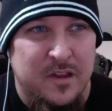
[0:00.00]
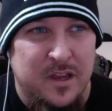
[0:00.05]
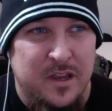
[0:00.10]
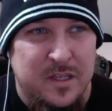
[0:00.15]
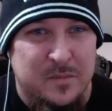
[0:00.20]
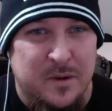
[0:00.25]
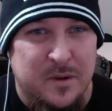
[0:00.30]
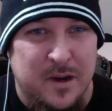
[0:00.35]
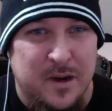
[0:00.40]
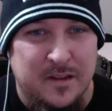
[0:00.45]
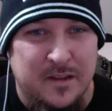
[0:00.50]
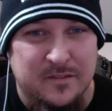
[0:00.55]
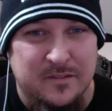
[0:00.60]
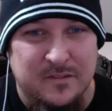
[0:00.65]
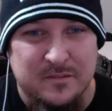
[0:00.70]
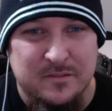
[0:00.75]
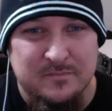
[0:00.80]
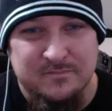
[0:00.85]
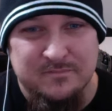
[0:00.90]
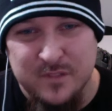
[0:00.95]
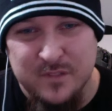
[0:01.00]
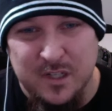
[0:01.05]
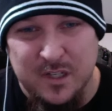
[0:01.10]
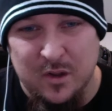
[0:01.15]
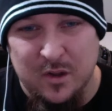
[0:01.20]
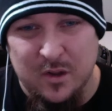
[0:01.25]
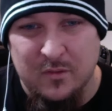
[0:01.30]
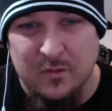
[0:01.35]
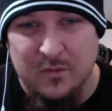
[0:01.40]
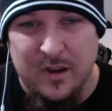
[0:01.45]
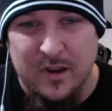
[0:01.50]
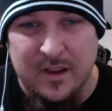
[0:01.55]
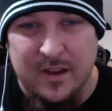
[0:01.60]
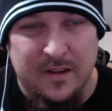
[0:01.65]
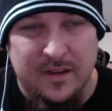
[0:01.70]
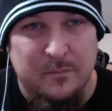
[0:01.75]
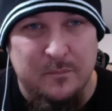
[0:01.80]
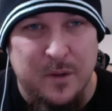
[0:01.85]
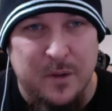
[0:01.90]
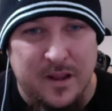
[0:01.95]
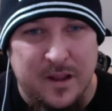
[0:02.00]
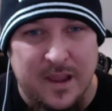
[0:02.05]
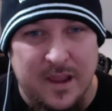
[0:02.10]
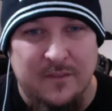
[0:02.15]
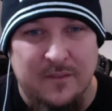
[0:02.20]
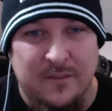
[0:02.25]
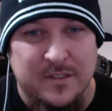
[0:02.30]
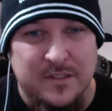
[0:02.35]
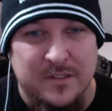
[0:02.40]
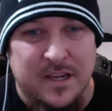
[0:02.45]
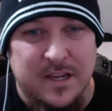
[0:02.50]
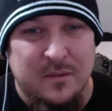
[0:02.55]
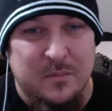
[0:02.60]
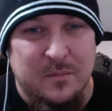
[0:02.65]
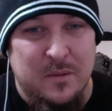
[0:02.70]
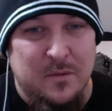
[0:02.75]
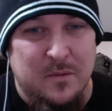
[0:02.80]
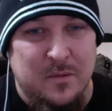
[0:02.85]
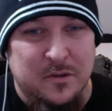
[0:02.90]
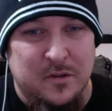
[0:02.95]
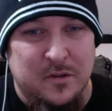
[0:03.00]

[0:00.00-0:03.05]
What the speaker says: It's probably a little over about a half a second, maybe a little